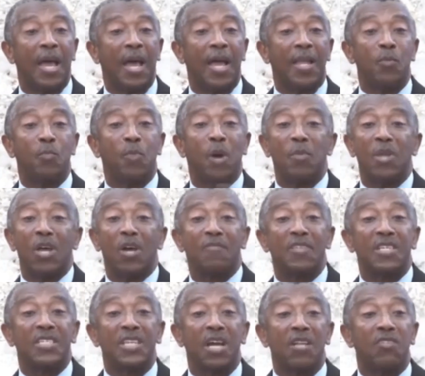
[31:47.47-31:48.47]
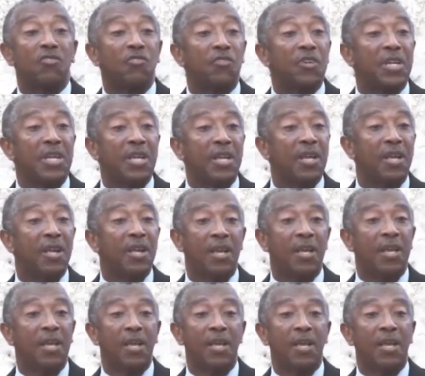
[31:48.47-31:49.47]
And the public of this country
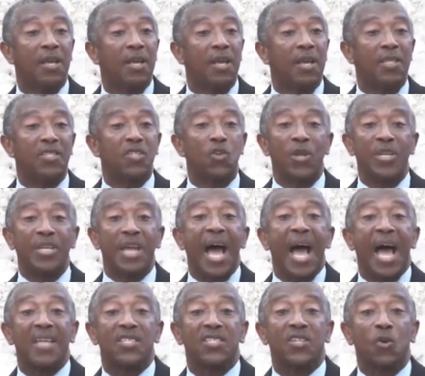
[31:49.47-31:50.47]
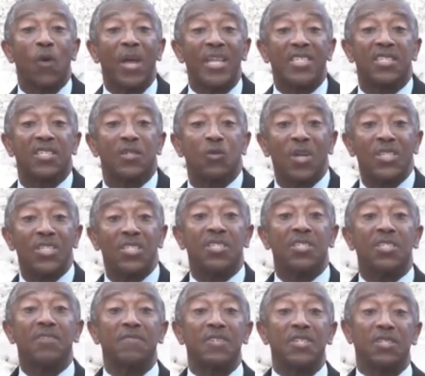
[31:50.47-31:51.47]
is going to ask the question, what's
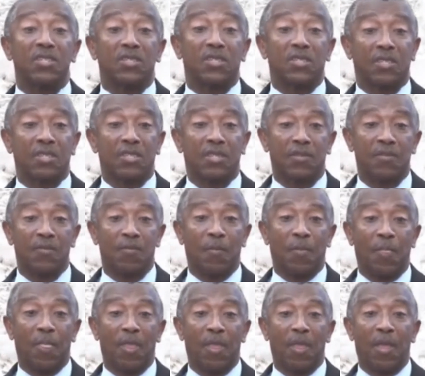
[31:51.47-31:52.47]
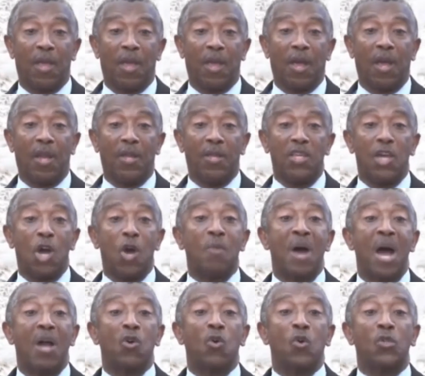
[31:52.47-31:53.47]
the difference? And the young
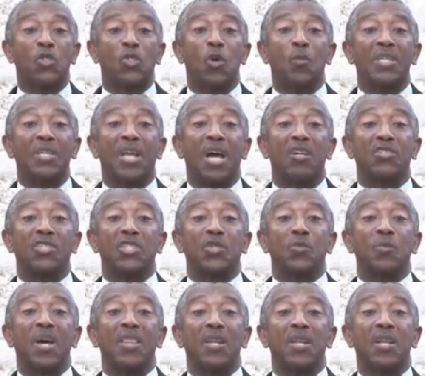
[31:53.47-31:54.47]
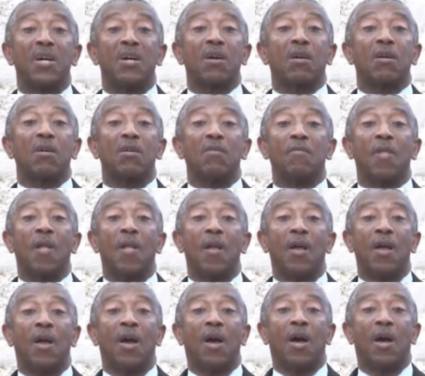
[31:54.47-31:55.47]
man goes home and tells his mother, look,
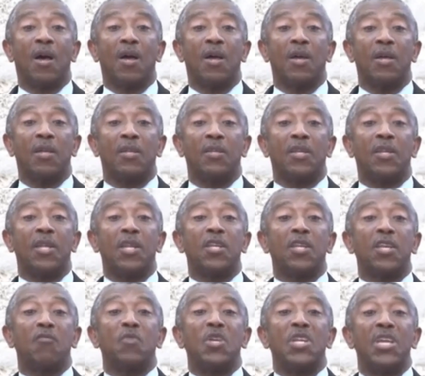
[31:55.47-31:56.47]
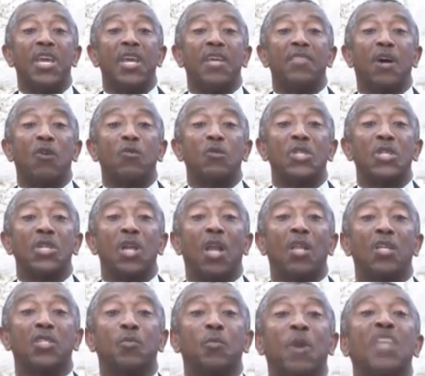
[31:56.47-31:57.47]
they didn't give me the
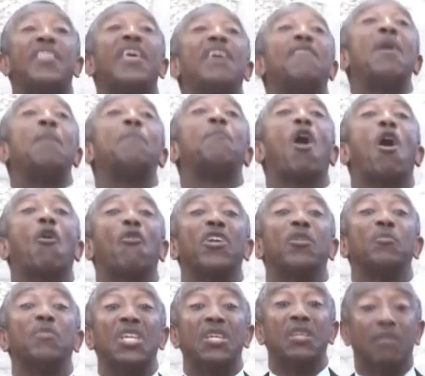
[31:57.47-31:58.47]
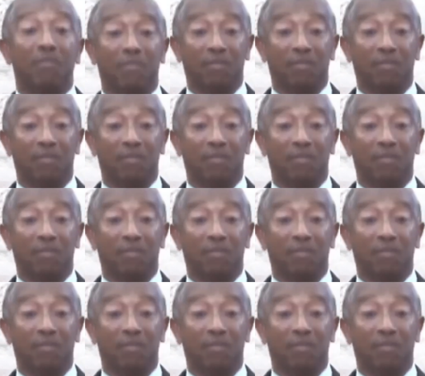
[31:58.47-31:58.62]
$8,000, but they've empowered me